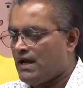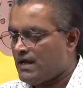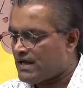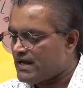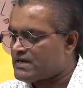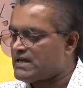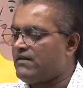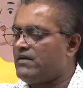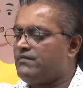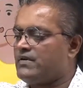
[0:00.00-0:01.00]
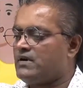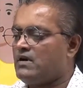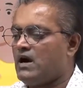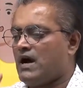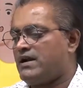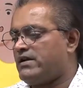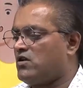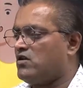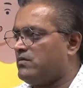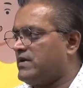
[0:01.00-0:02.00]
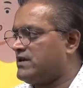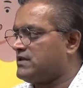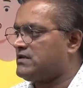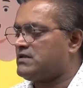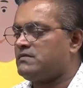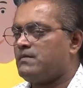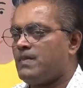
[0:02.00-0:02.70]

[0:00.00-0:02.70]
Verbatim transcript: it can travel for 100 kilometers.